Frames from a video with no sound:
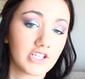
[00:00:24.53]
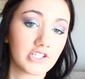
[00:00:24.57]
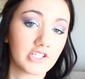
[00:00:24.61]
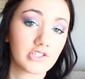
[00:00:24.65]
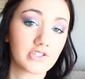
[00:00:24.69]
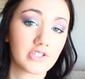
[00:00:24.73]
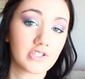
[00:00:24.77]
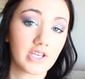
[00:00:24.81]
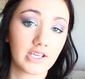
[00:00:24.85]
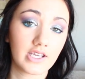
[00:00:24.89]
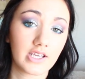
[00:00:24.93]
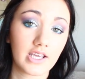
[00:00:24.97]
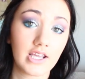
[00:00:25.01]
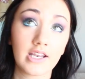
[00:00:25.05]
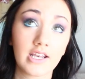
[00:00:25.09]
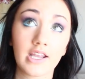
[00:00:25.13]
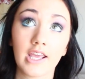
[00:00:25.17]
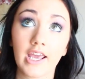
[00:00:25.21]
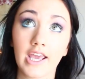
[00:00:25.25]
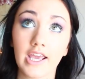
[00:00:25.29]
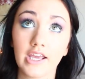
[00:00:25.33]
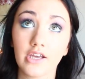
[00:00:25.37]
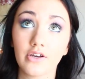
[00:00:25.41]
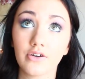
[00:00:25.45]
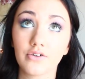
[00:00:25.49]
just like
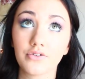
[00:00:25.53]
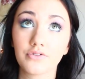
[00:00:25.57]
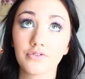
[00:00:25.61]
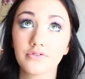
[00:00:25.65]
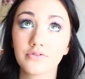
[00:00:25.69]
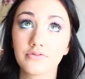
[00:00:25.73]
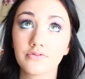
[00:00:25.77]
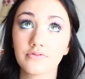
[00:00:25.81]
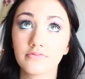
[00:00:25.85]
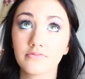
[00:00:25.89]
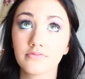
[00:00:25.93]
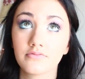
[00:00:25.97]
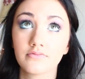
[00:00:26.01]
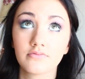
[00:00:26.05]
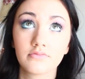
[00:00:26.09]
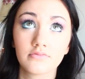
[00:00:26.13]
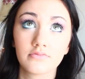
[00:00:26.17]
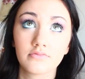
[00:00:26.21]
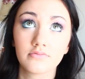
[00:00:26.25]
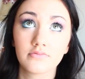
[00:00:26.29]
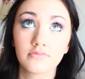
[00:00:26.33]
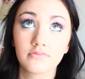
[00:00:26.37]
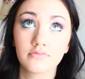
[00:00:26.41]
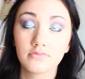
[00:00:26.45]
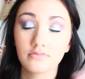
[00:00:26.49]
inhaled
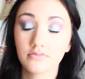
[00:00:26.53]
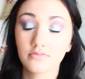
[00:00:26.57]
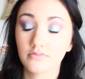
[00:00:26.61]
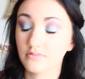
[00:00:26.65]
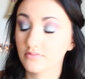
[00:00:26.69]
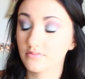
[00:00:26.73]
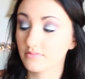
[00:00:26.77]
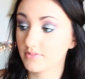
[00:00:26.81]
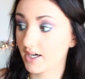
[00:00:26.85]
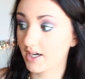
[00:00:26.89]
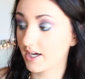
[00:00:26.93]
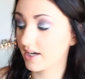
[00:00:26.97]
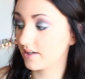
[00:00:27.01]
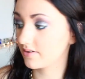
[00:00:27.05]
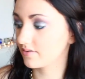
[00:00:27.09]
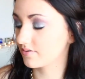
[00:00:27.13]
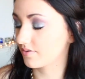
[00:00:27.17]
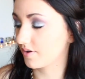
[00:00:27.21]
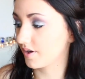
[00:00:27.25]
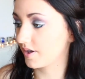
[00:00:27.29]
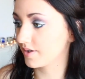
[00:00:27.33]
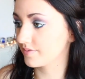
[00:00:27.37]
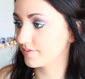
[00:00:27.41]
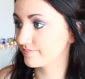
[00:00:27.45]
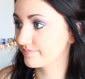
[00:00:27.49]
that,
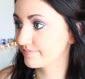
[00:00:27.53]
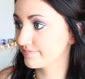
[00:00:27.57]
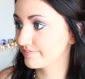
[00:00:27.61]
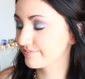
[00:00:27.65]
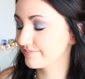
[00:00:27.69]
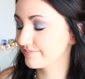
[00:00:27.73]
okay.